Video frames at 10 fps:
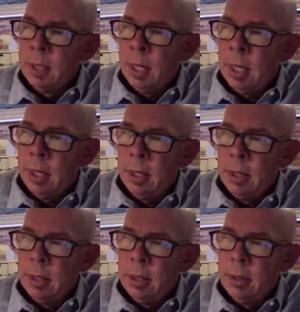
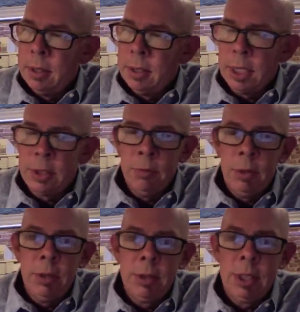a Section
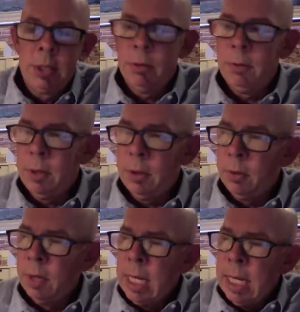106 review.
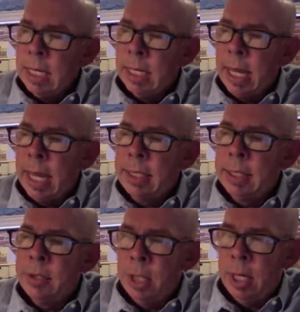
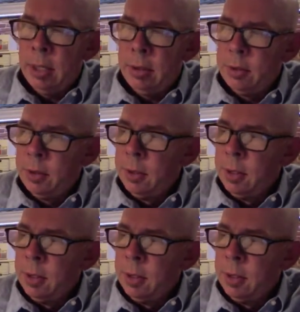That's changed.